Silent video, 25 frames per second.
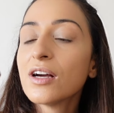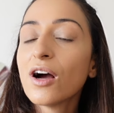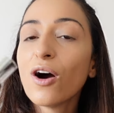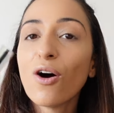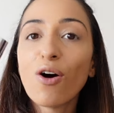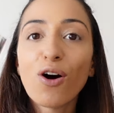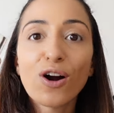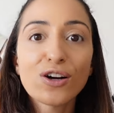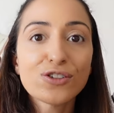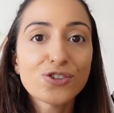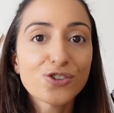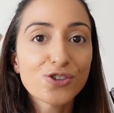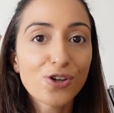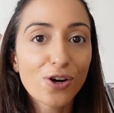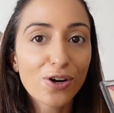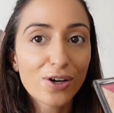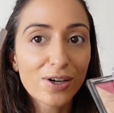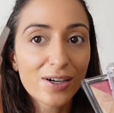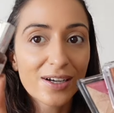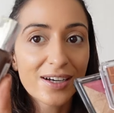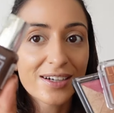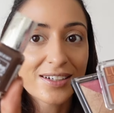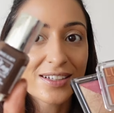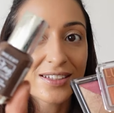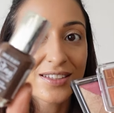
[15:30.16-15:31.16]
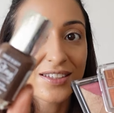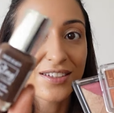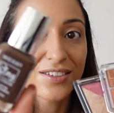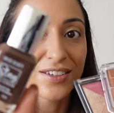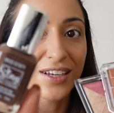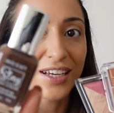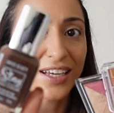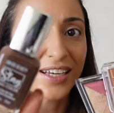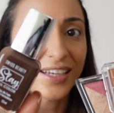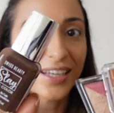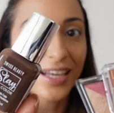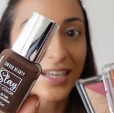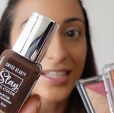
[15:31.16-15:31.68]
Hot Chocolate. It's a
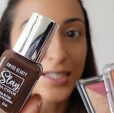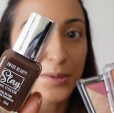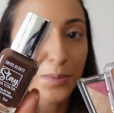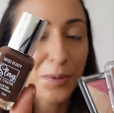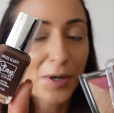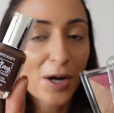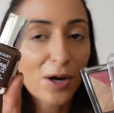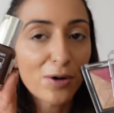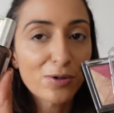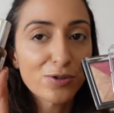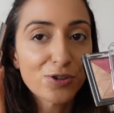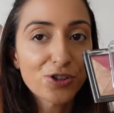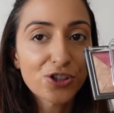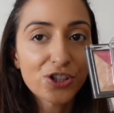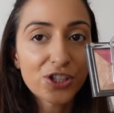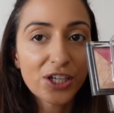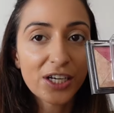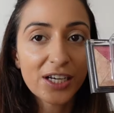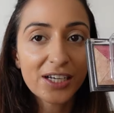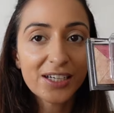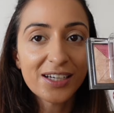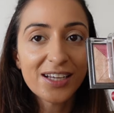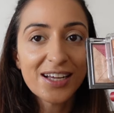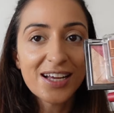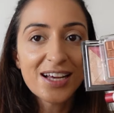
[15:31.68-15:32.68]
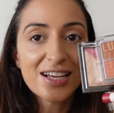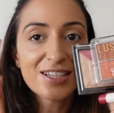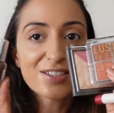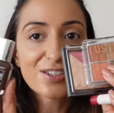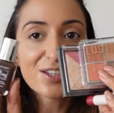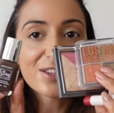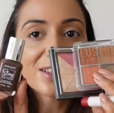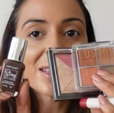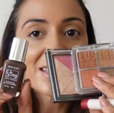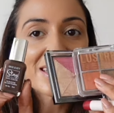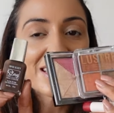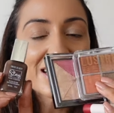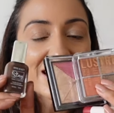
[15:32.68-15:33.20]
really nice brown shade.
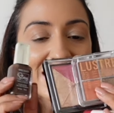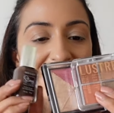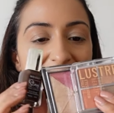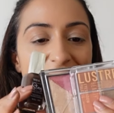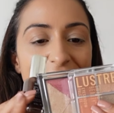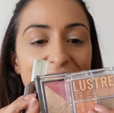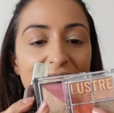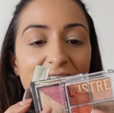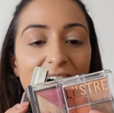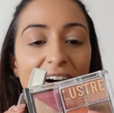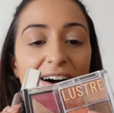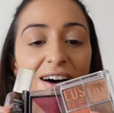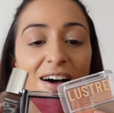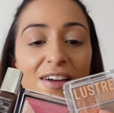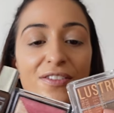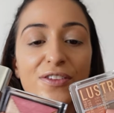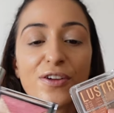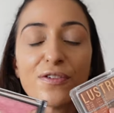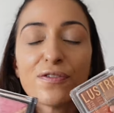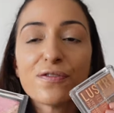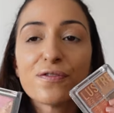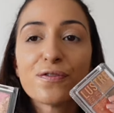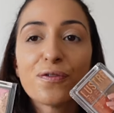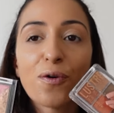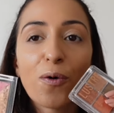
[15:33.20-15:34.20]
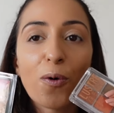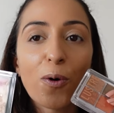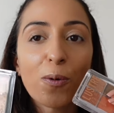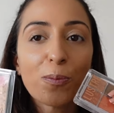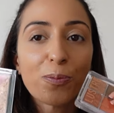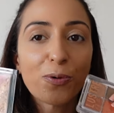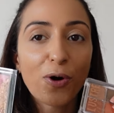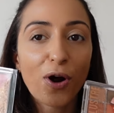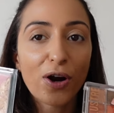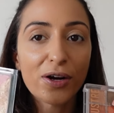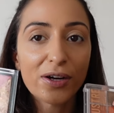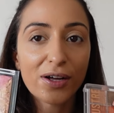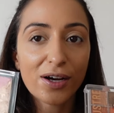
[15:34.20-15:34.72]
So these are the four
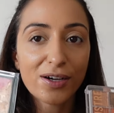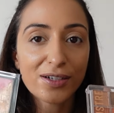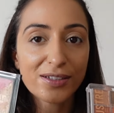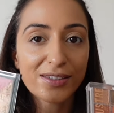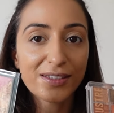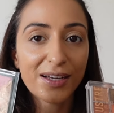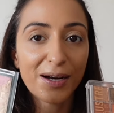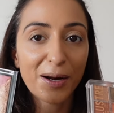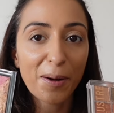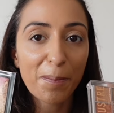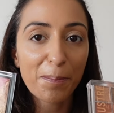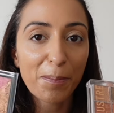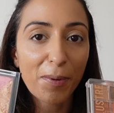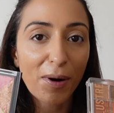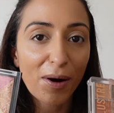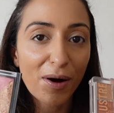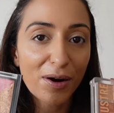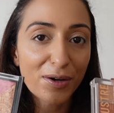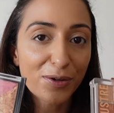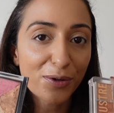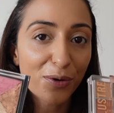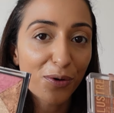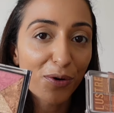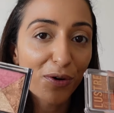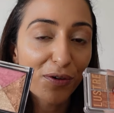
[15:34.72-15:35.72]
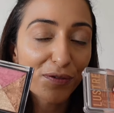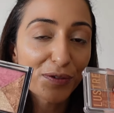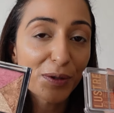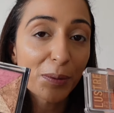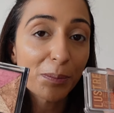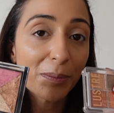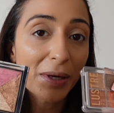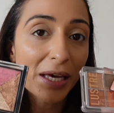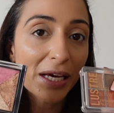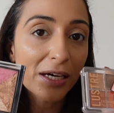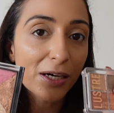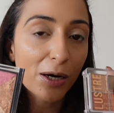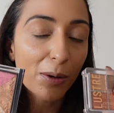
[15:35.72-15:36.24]
products that are part of the
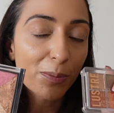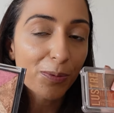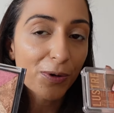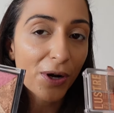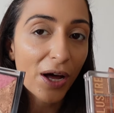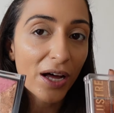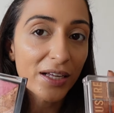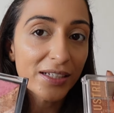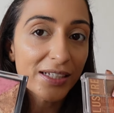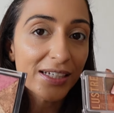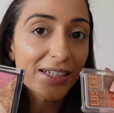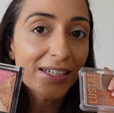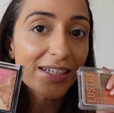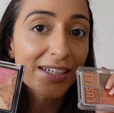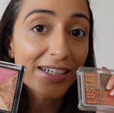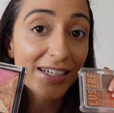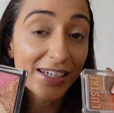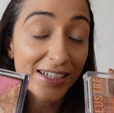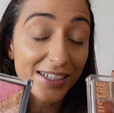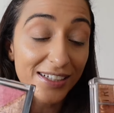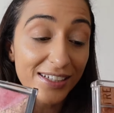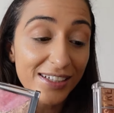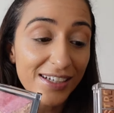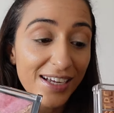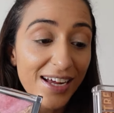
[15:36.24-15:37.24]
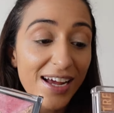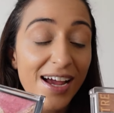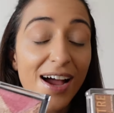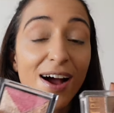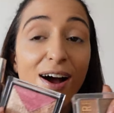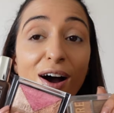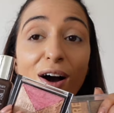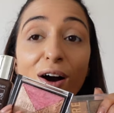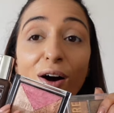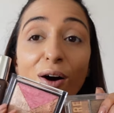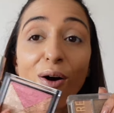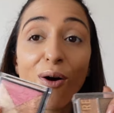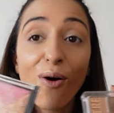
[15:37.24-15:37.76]
Makeup Rani kit,
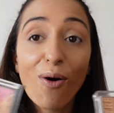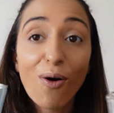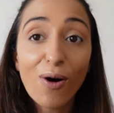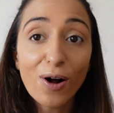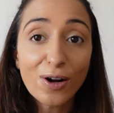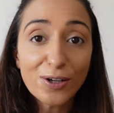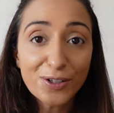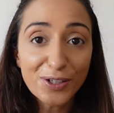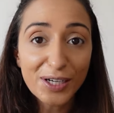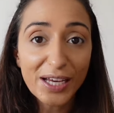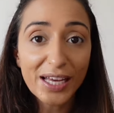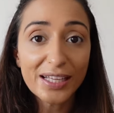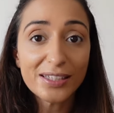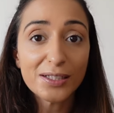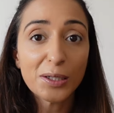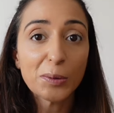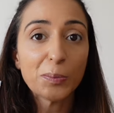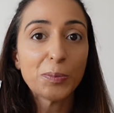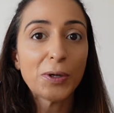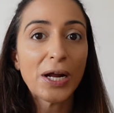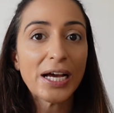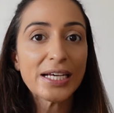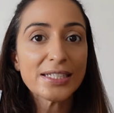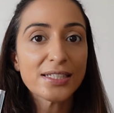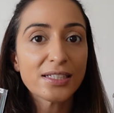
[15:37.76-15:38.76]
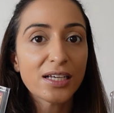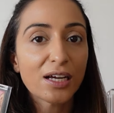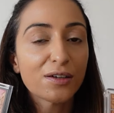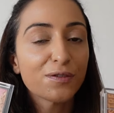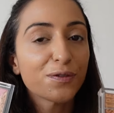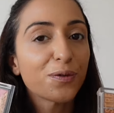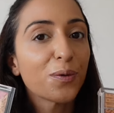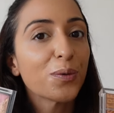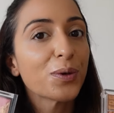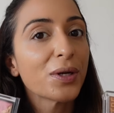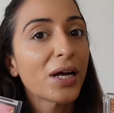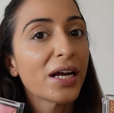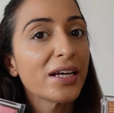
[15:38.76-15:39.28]
all together priced at
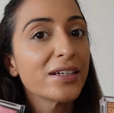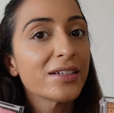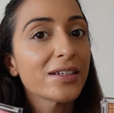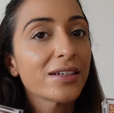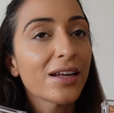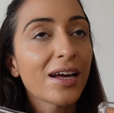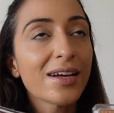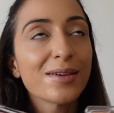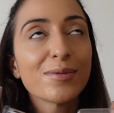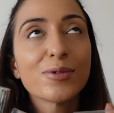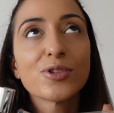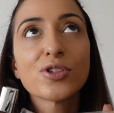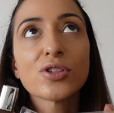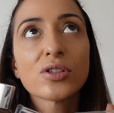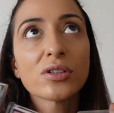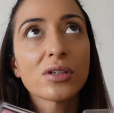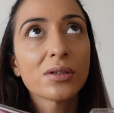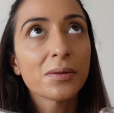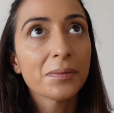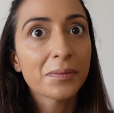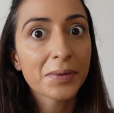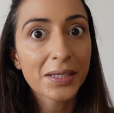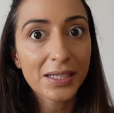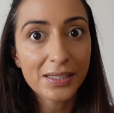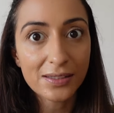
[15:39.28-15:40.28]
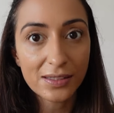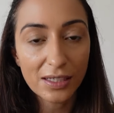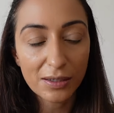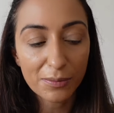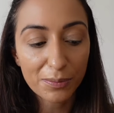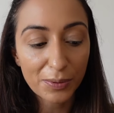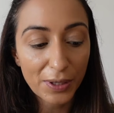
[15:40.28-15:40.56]
$4.99, which is an amazing